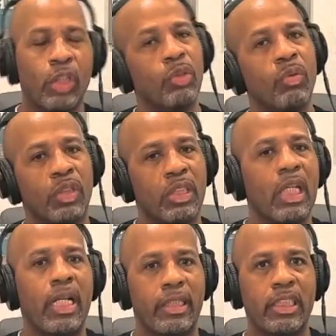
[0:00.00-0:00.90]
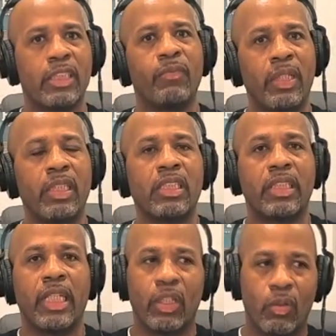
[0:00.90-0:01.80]
that you can start this fitness
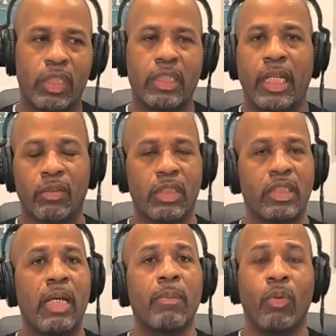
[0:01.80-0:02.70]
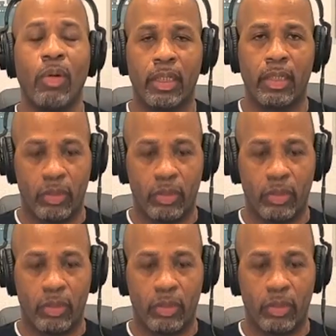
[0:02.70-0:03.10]
thing or this healthy standpoint